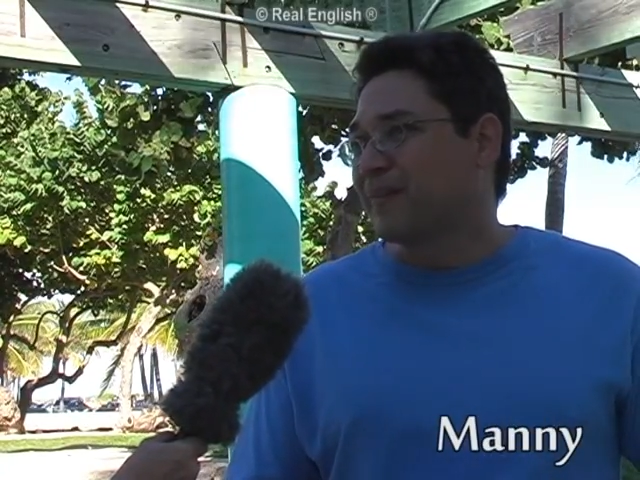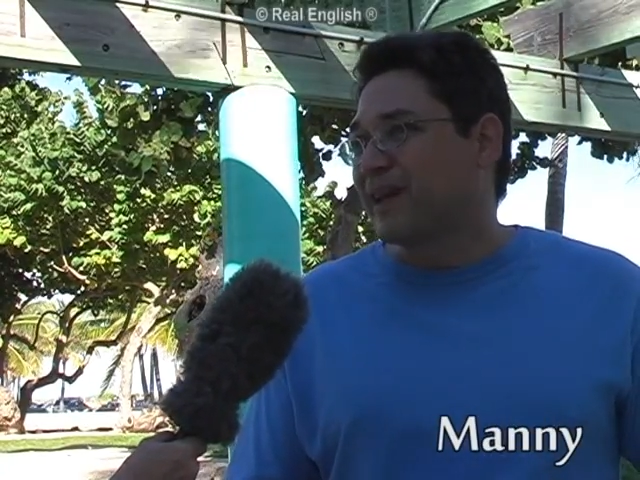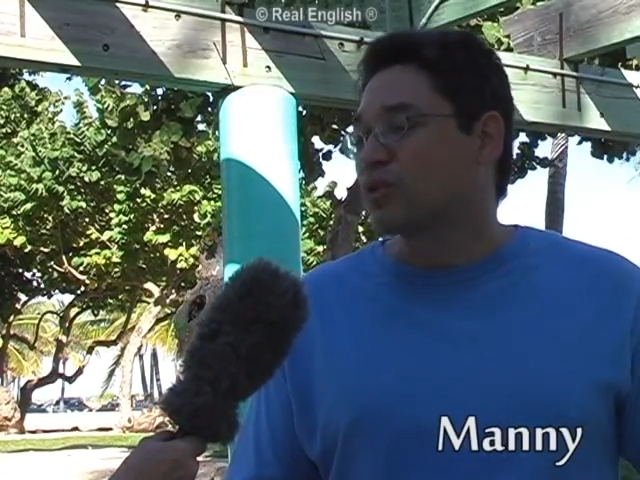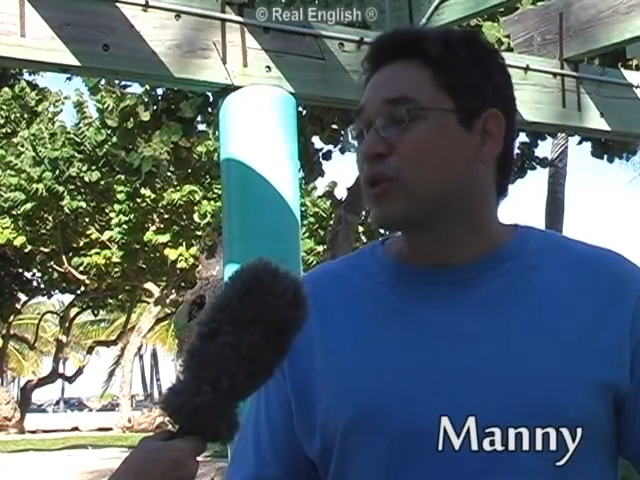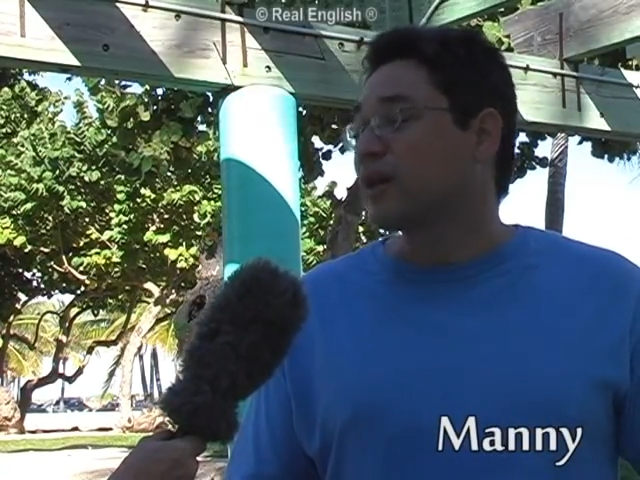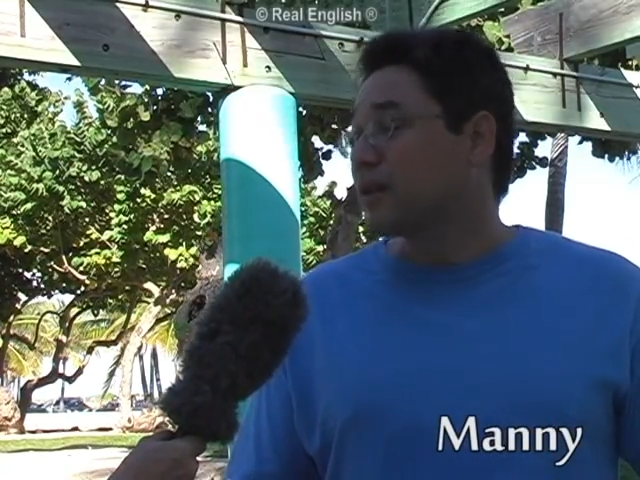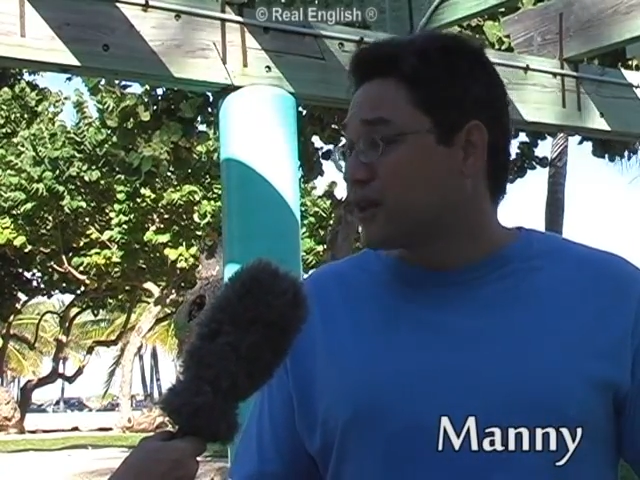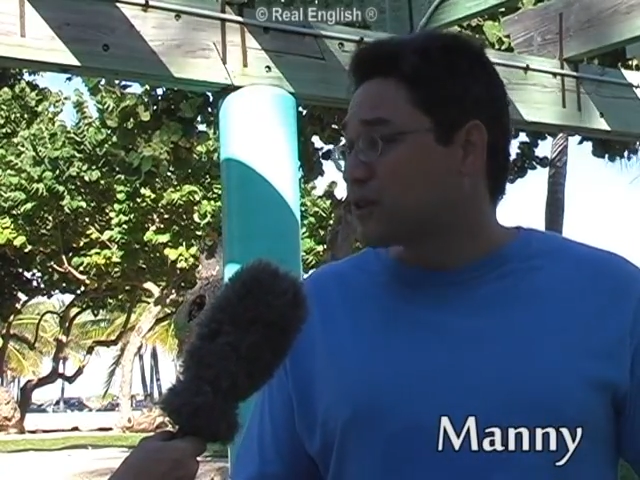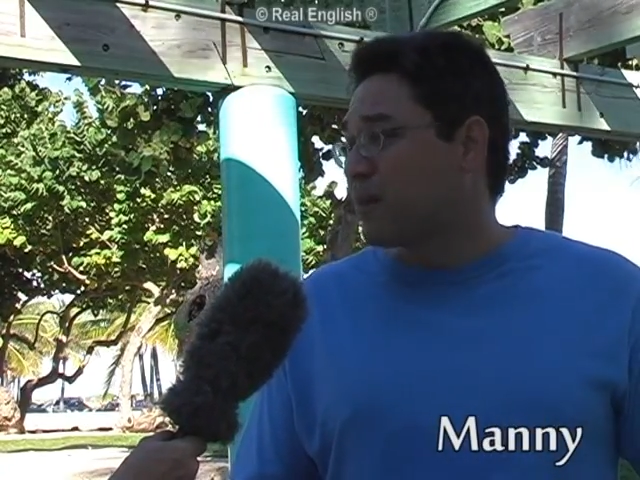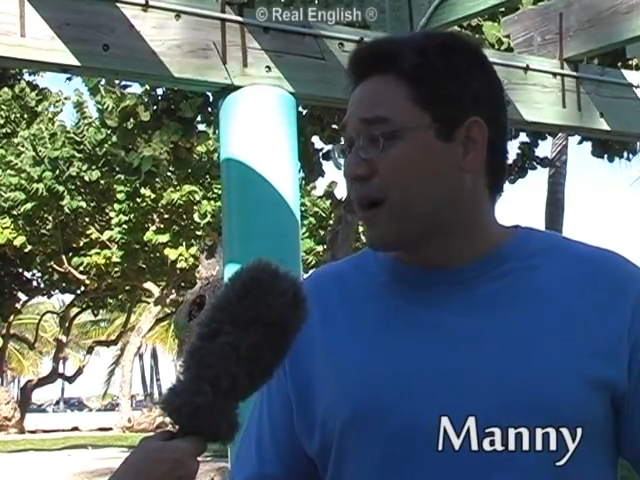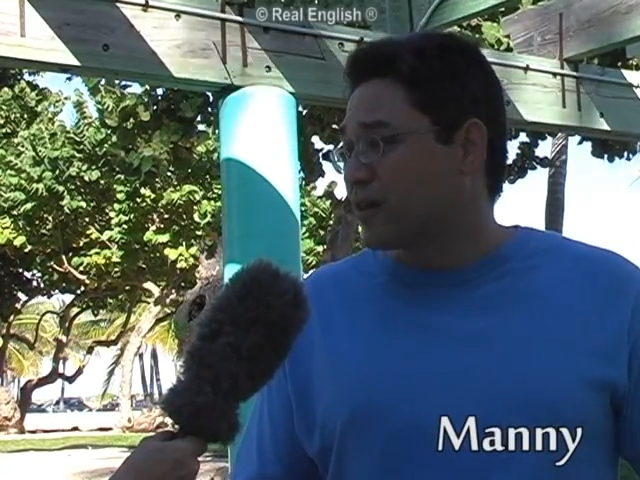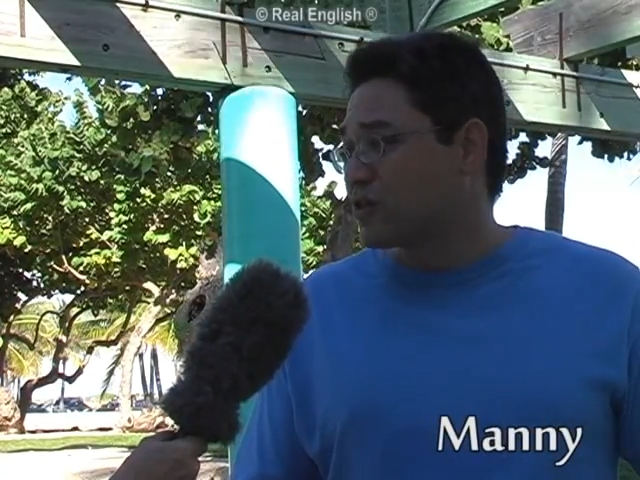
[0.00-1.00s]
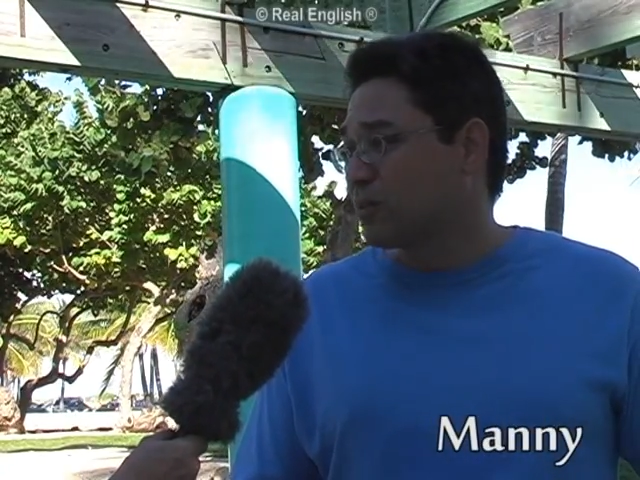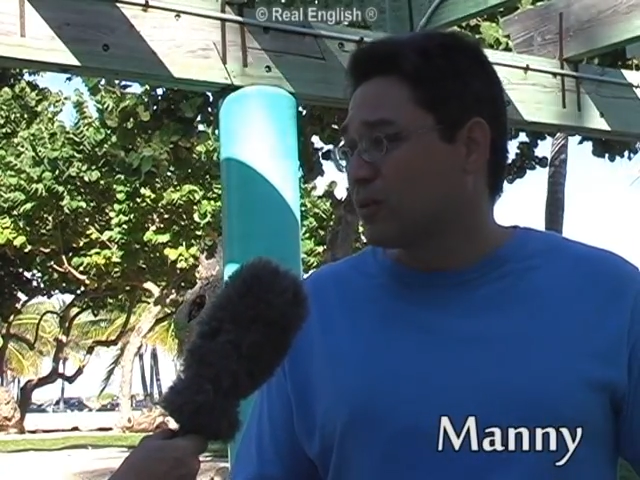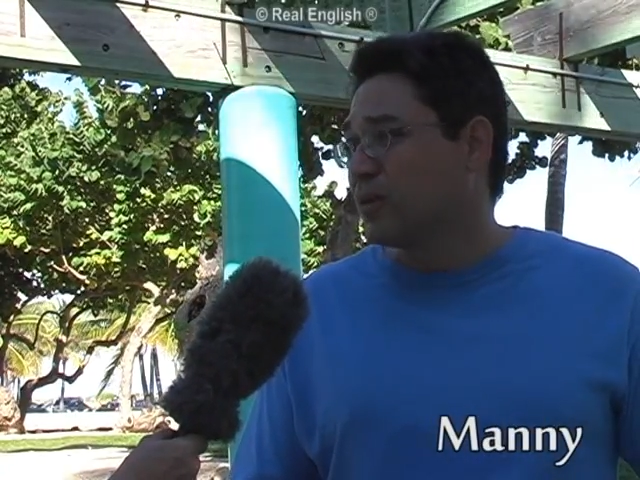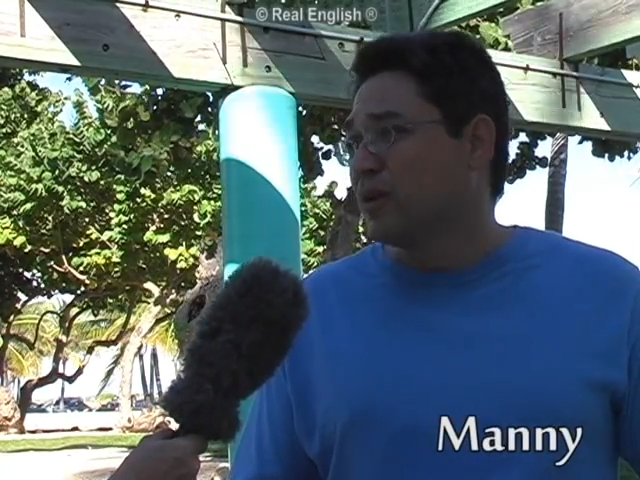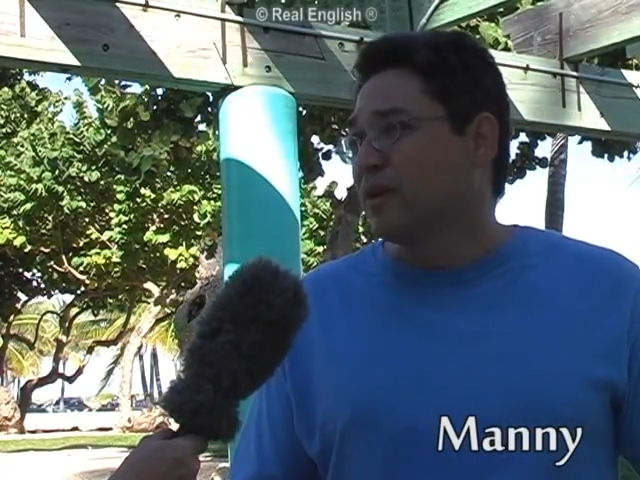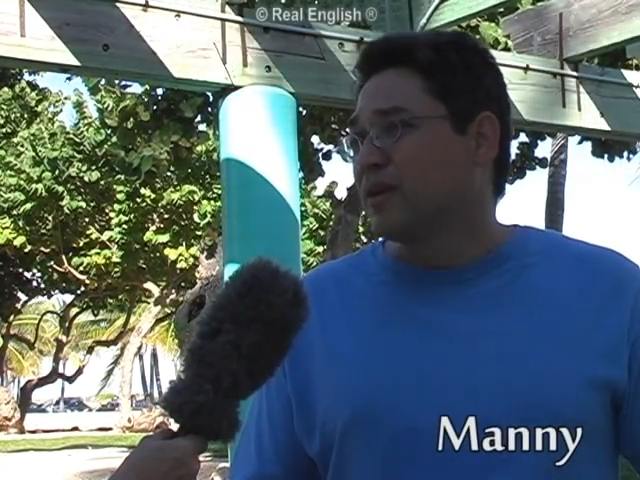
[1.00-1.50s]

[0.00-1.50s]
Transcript: as quickly as possible